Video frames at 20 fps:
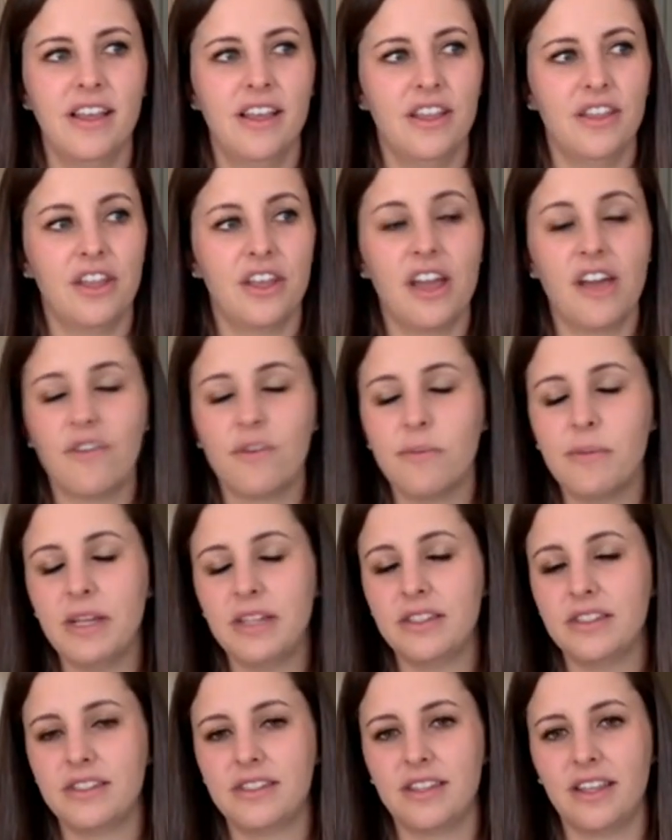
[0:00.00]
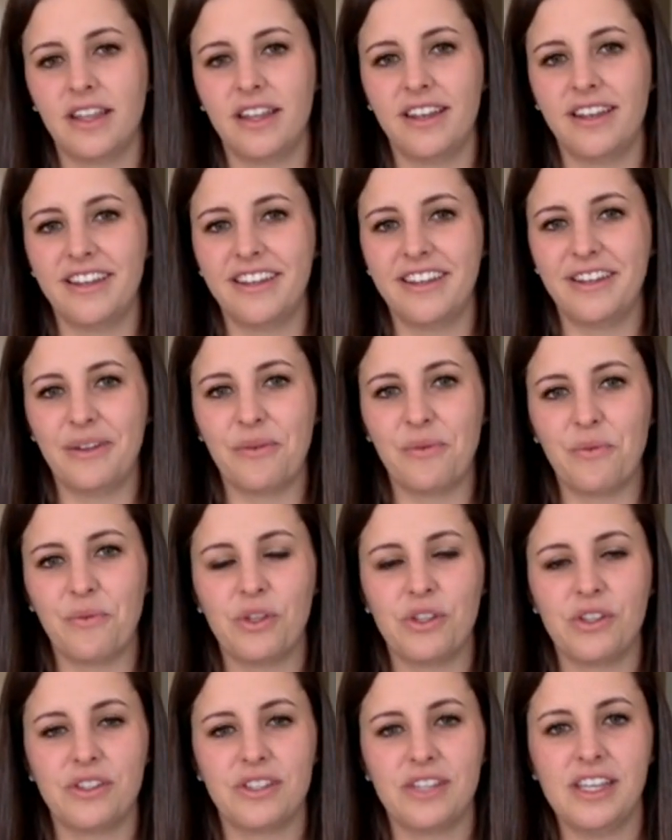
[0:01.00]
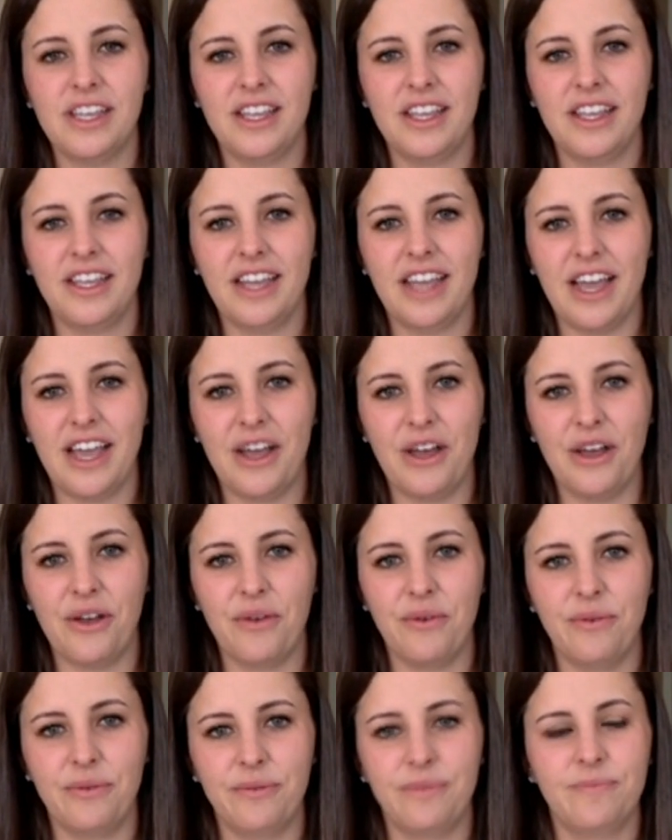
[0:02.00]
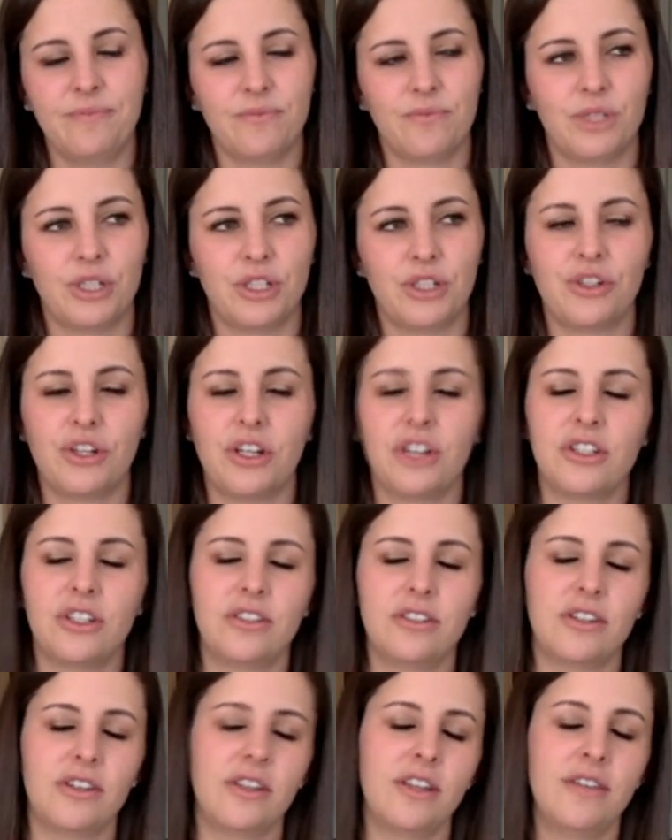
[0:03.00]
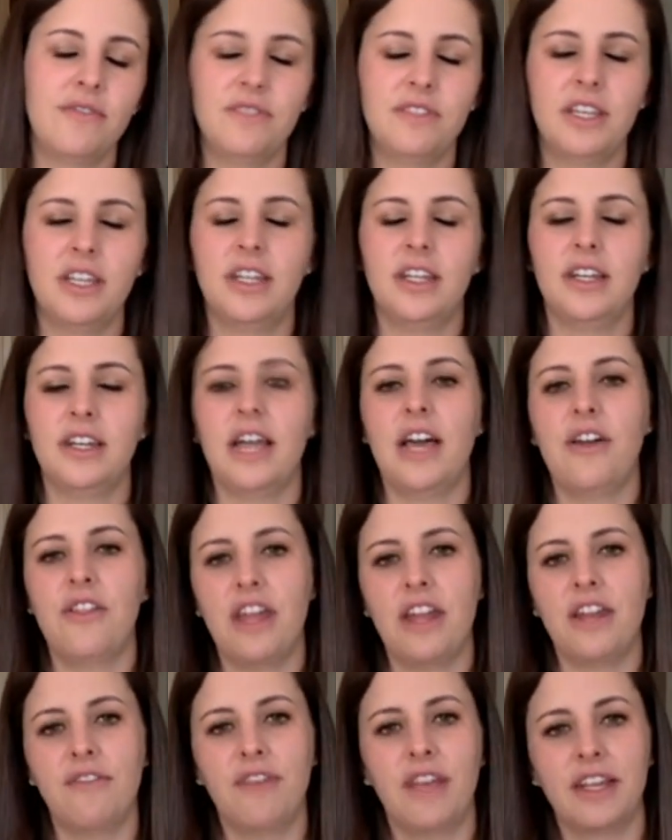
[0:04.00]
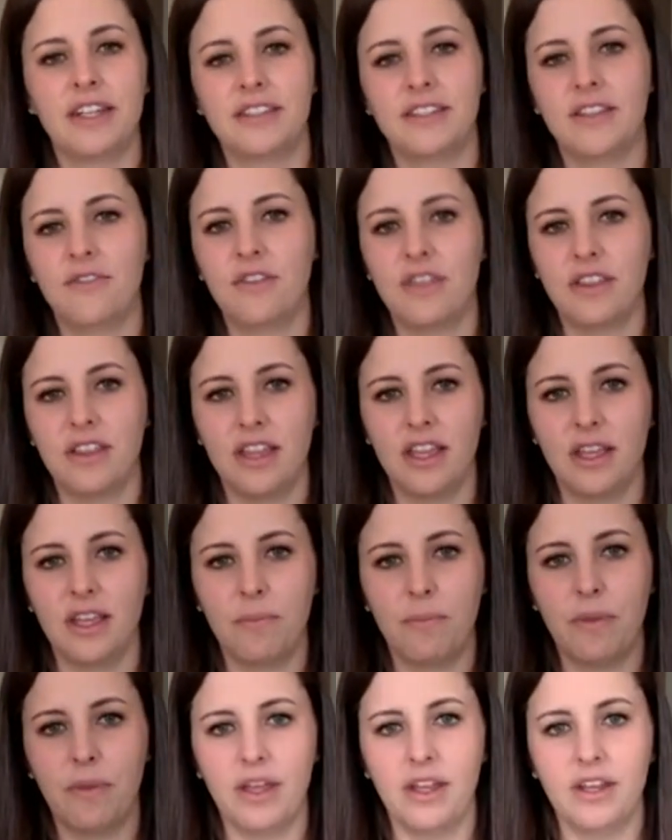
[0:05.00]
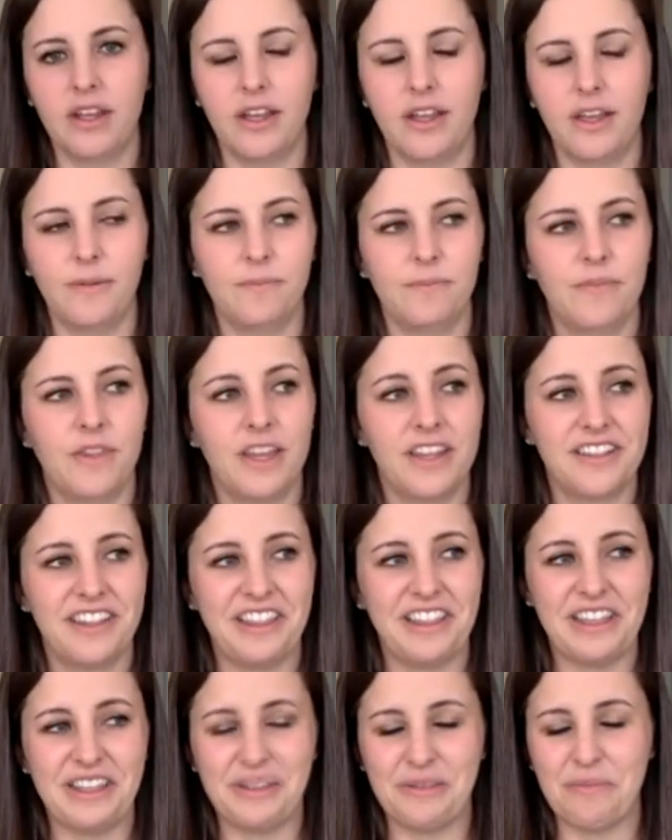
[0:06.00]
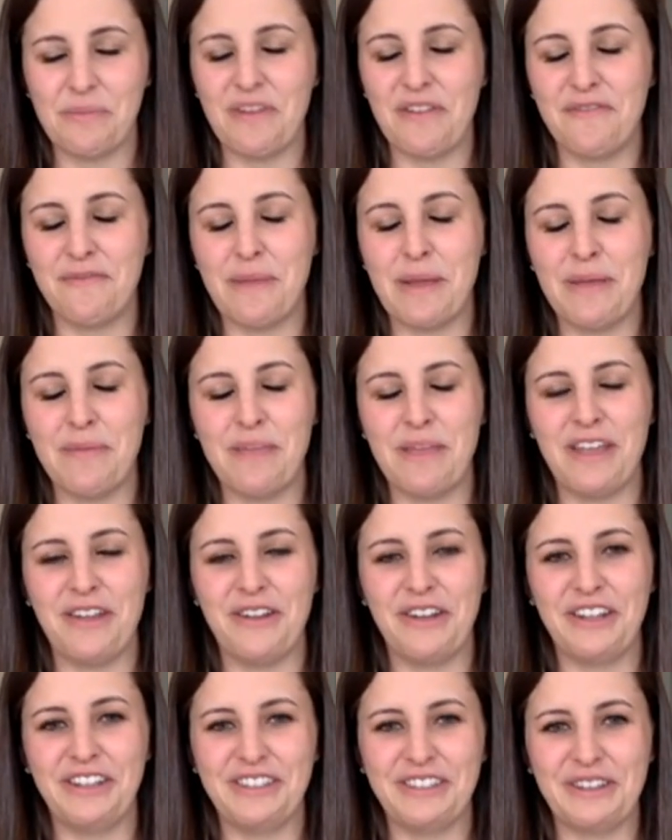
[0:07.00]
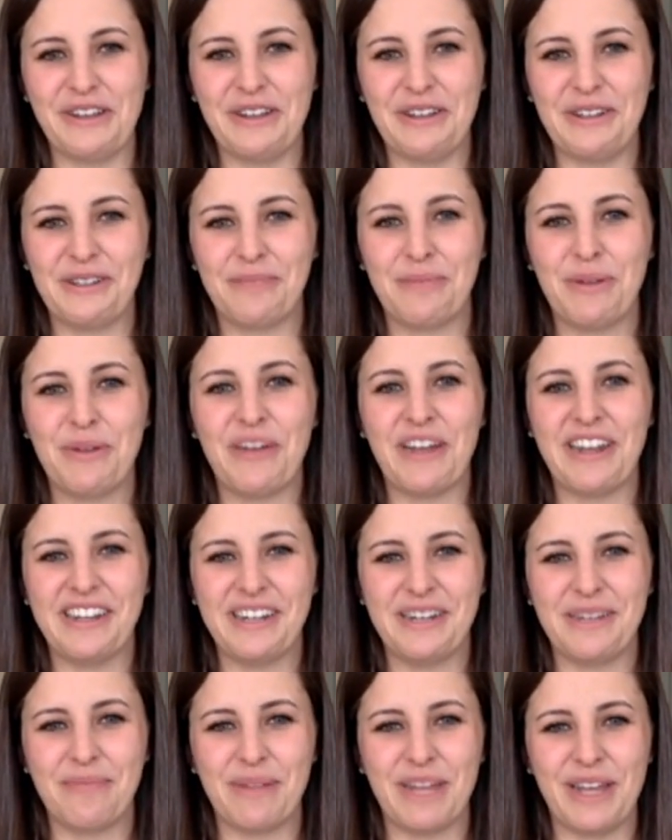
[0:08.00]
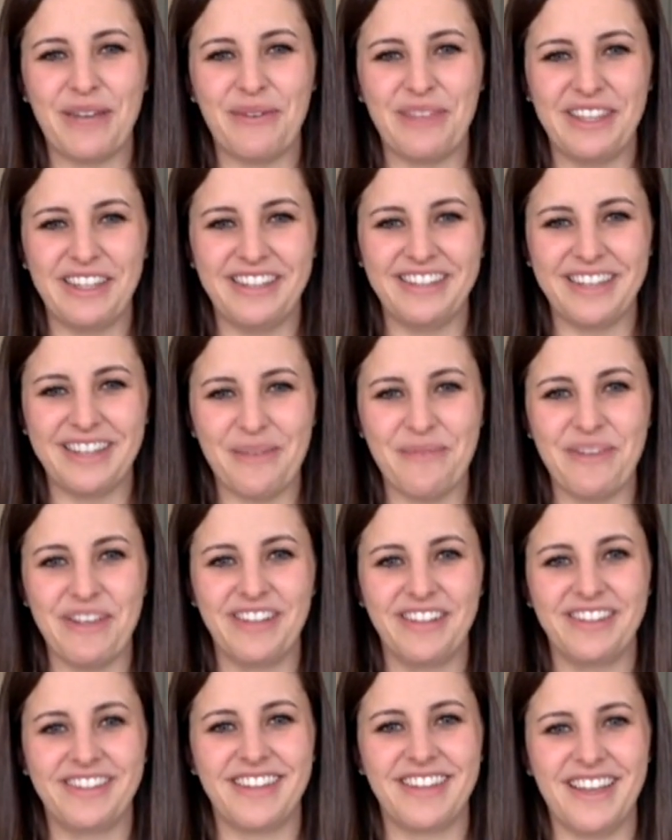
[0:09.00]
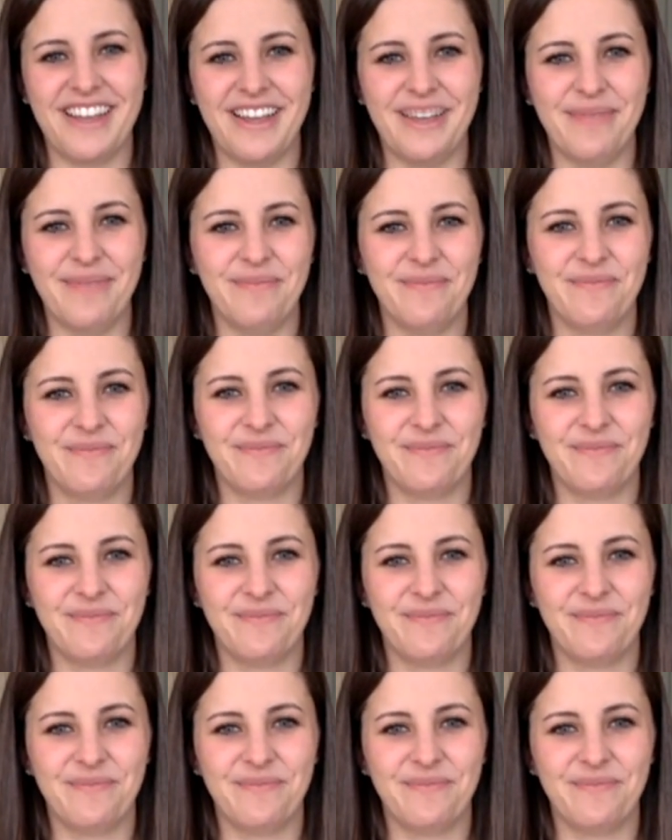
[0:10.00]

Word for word: the governments, and we'll see how restrictions are lifted and how that affects everything. But um, luckily, that's above my pay grade. So I'll just be ready to play when they tell me it's time.